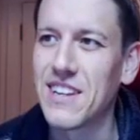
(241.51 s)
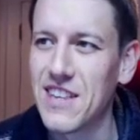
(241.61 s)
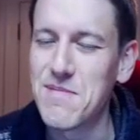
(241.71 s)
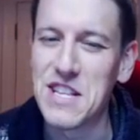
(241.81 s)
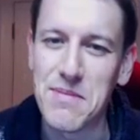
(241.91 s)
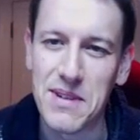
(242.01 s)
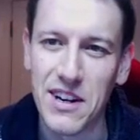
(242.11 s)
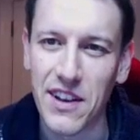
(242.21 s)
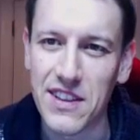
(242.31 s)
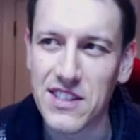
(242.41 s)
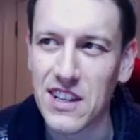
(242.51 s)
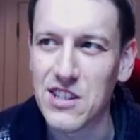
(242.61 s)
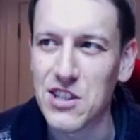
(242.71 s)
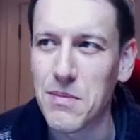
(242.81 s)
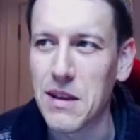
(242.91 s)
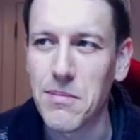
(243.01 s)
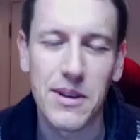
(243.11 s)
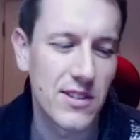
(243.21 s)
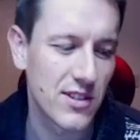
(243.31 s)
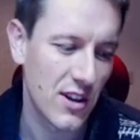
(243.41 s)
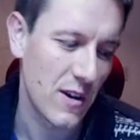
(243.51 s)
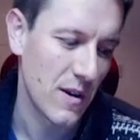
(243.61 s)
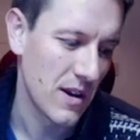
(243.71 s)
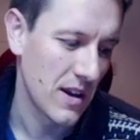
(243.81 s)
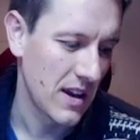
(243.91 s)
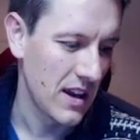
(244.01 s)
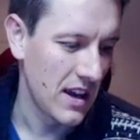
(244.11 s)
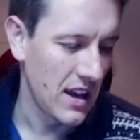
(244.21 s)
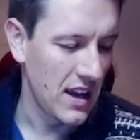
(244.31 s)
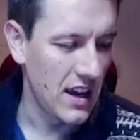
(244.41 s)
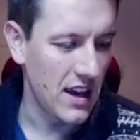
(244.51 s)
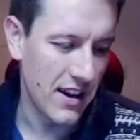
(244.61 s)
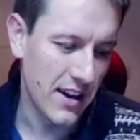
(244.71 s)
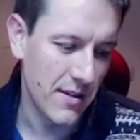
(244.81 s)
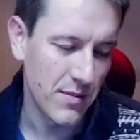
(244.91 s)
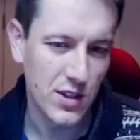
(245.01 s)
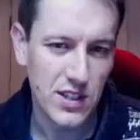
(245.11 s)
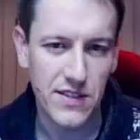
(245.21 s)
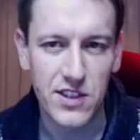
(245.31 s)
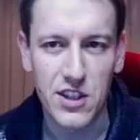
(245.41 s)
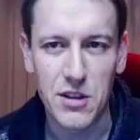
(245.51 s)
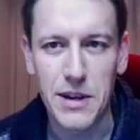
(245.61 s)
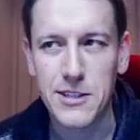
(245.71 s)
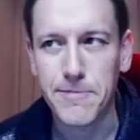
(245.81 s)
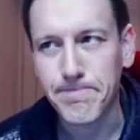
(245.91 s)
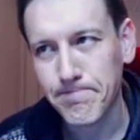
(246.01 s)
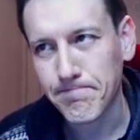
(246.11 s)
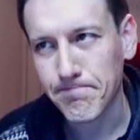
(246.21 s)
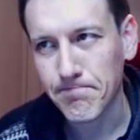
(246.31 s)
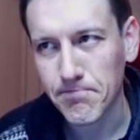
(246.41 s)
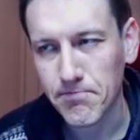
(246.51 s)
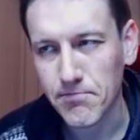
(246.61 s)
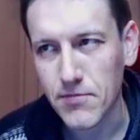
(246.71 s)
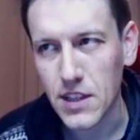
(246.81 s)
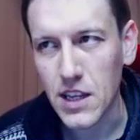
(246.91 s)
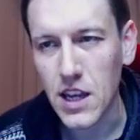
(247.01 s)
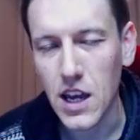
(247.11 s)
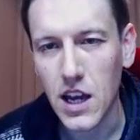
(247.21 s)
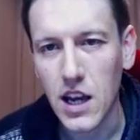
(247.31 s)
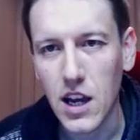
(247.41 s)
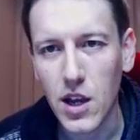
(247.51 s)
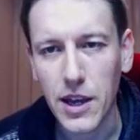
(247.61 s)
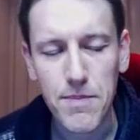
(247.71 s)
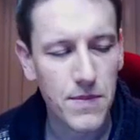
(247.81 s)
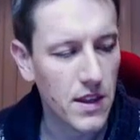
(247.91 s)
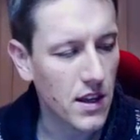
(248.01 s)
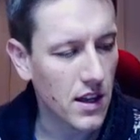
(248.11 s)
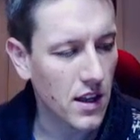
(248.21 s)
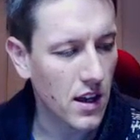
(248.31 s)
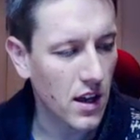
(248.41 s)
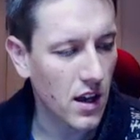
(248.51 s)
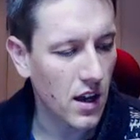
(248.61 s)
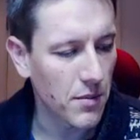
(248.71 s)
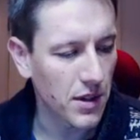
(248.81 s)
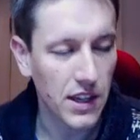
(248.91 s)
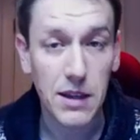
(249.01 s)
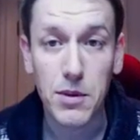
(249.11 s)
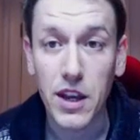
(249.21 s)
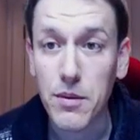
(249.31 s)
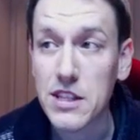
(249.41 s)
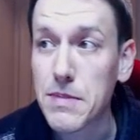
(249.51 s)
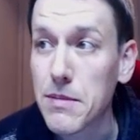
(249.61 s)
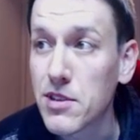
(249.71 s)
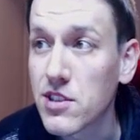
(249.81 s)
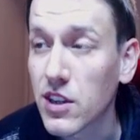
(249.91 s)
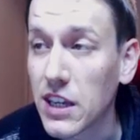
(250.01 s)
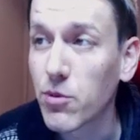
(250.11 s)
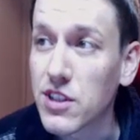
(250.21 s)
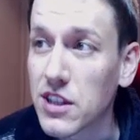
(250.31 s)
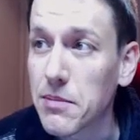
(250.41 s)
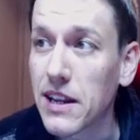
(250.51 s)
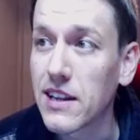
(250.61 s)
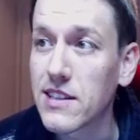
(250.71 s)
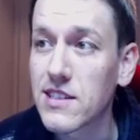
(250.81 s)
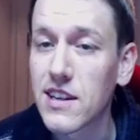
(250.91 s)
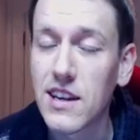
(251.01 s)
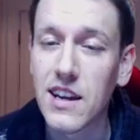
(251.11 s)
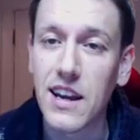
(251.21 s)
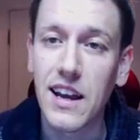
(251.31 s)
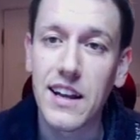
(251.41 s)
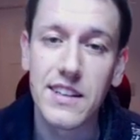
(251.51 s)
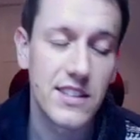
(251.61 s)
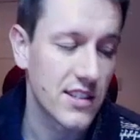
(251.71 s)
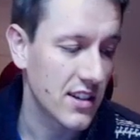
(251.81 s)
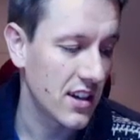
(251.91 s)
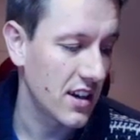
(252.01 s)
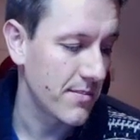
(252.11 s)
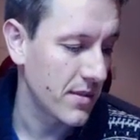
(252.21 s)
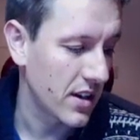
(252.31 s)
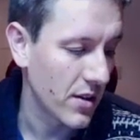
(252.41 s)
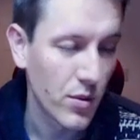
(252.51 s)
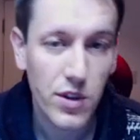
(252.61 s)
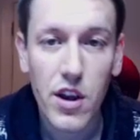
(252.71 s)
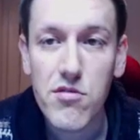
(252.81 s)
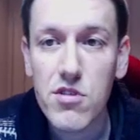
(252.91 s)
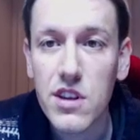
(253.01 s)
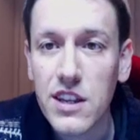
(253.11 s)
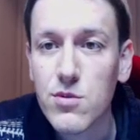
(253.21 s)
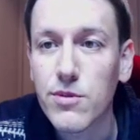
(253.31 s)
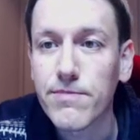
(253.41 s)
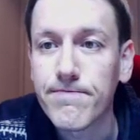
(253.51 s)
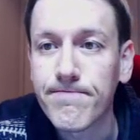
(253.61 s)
They're meant to be hard at this stage of the paper, so um, you just have to do your best. Uh, okay, I'm going to keep going with this paper, so keep watching the playlist and um, I will go through the next one.